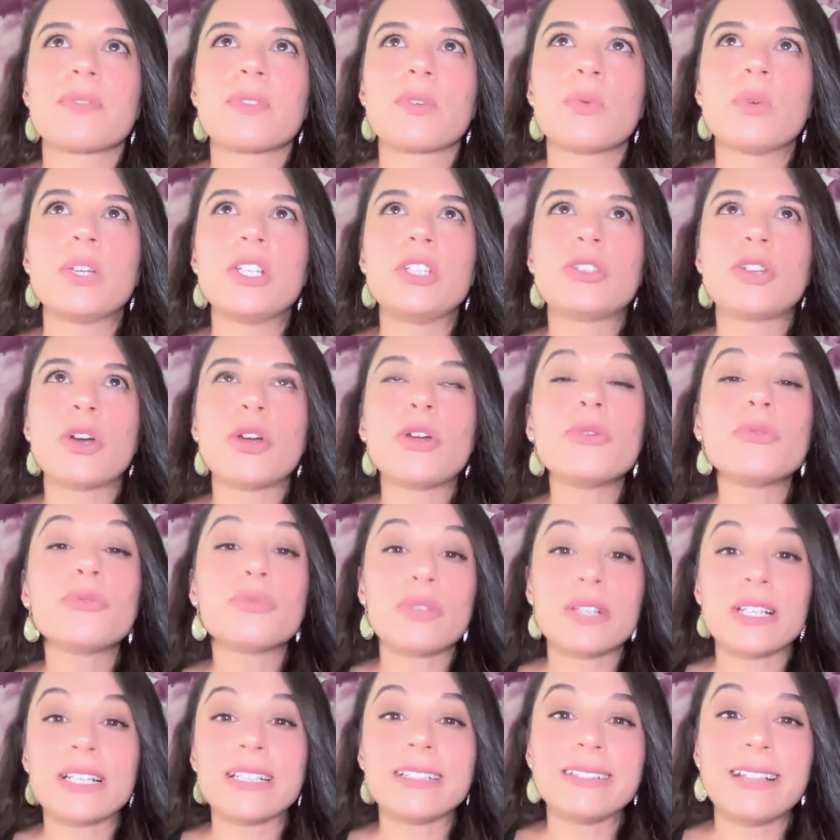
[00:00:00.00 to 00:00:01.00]
we don't
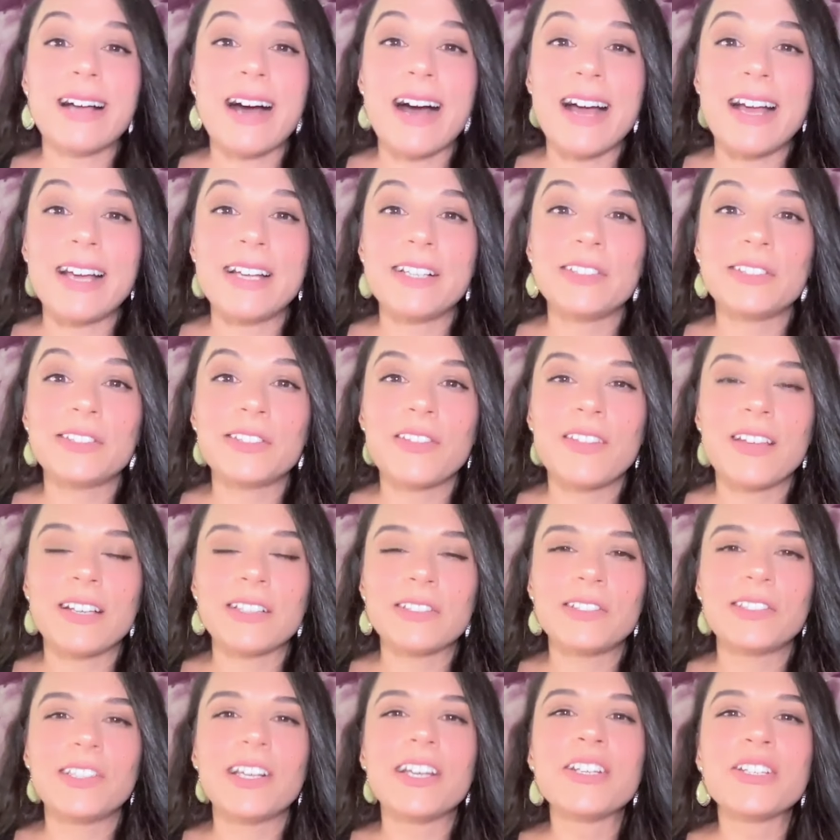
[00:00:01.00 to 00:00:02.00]
realize that
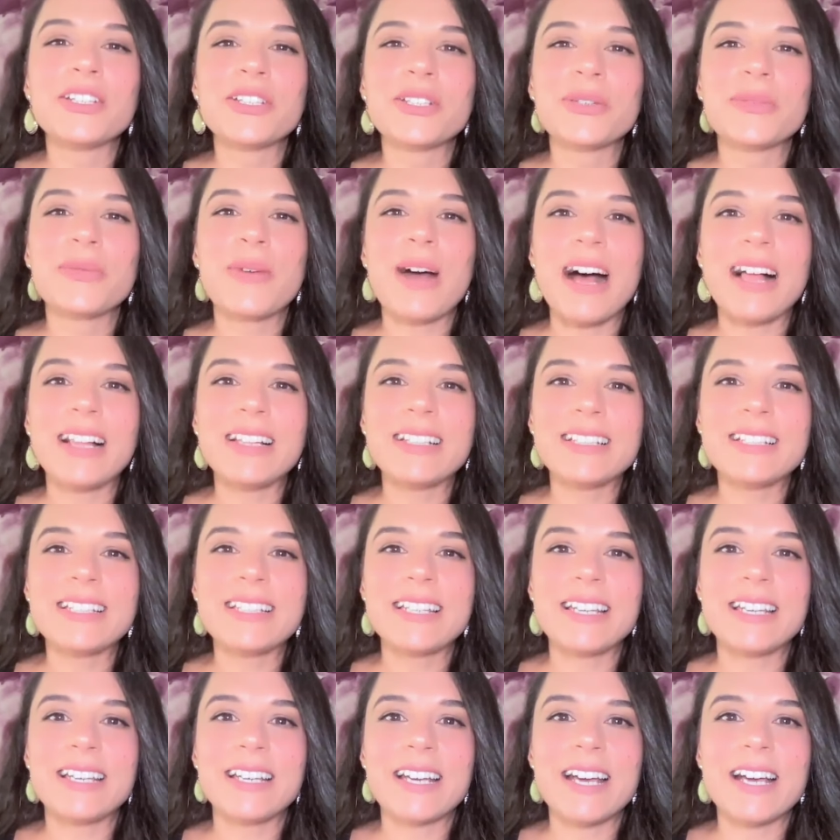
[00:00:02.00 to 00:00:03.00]

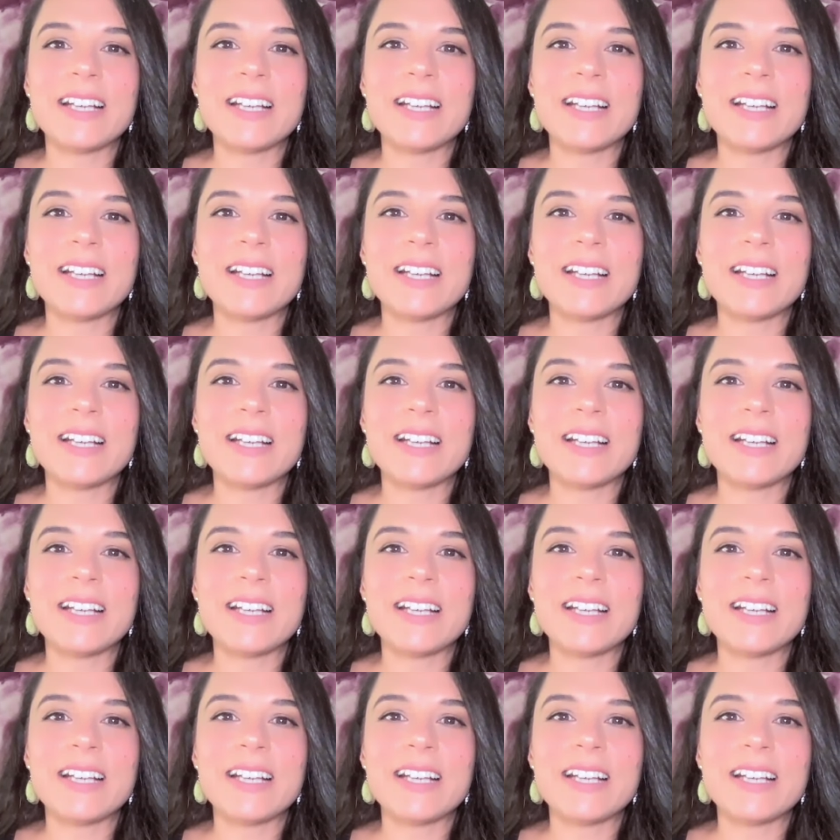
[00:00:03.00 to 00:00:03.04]
sensuality